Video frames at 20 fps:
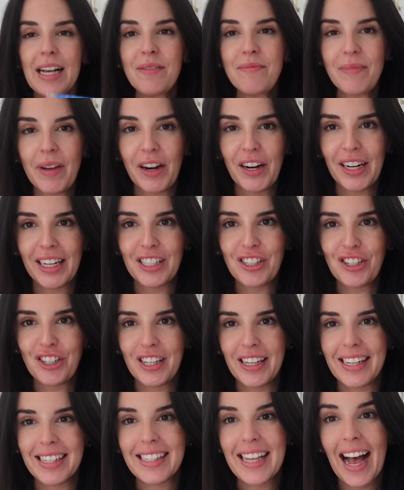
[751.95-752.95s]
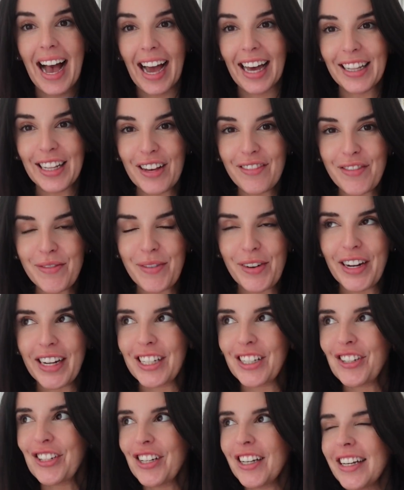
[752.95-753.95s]
American cheese. I love
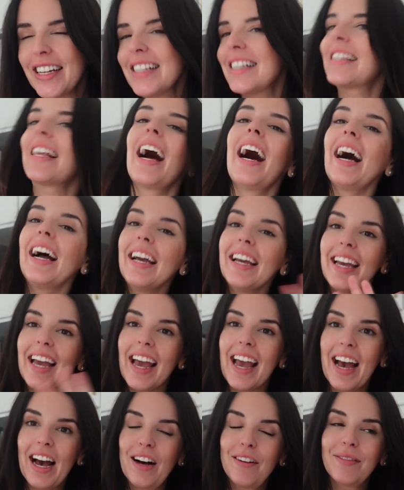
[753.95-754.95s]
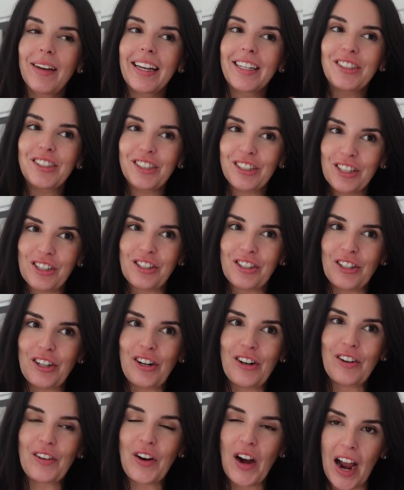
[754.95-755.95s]
American cheese. I am a
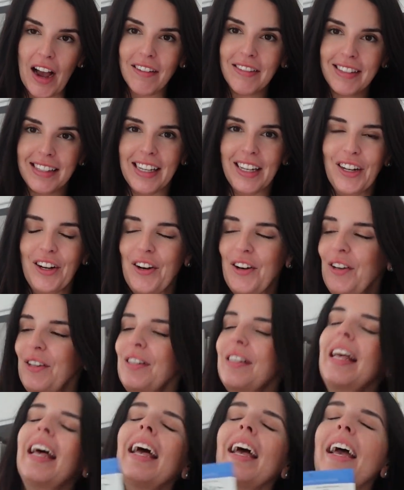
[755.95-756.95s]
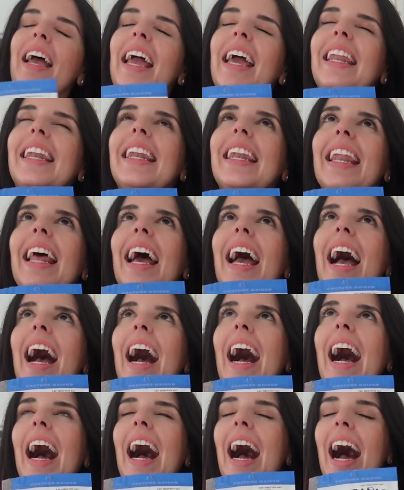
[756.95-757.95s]
traditional Kraft Singles, and
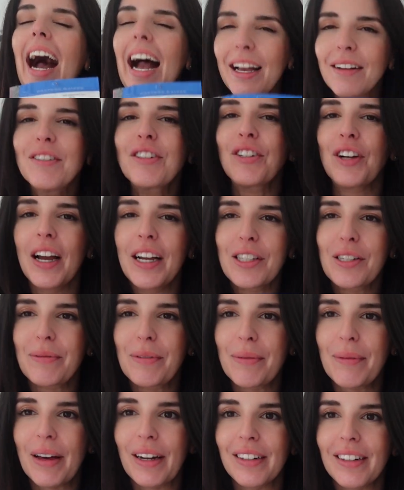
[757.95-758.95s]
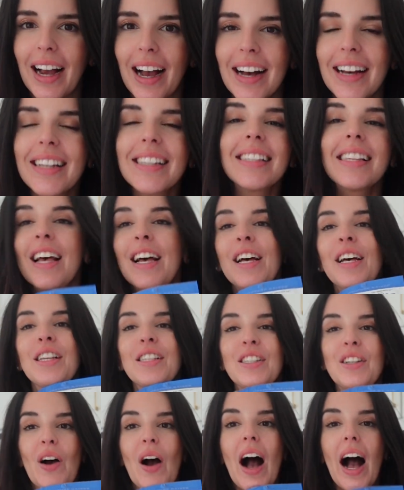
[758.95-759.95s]
I am trying to be better, guys.
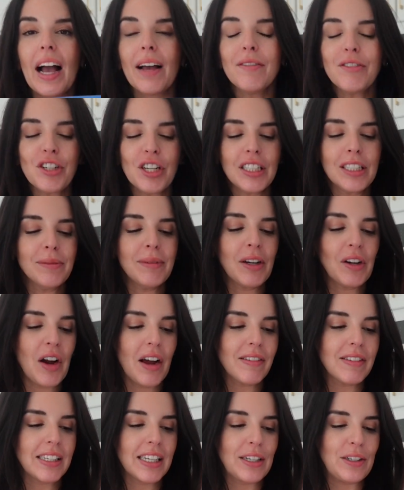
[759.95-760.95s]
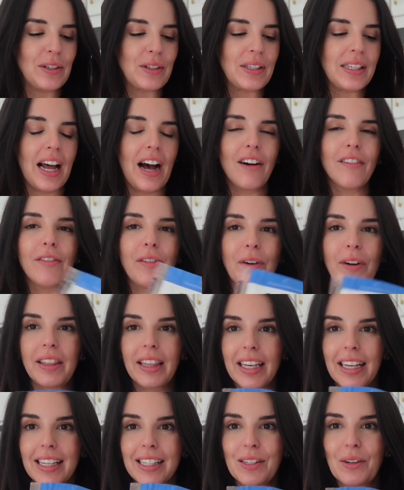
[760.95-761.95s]
So I am changing my Kraft Singles now for
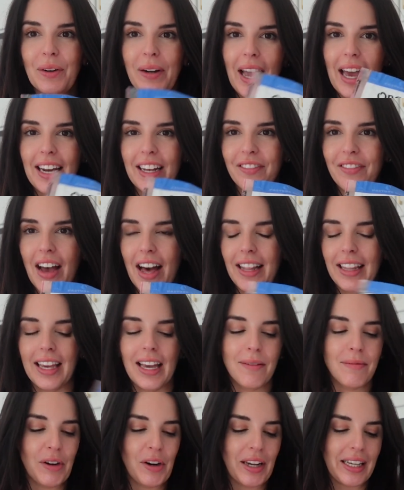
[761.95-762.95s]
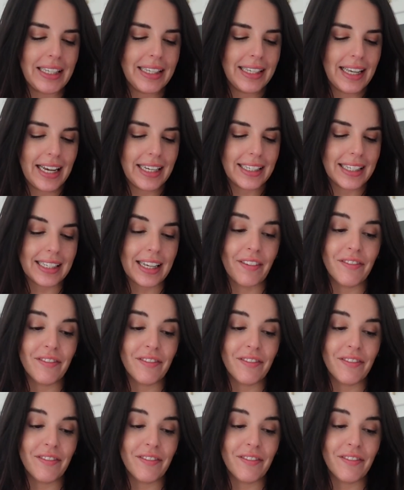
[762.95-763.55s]
these Organic Valley American slices.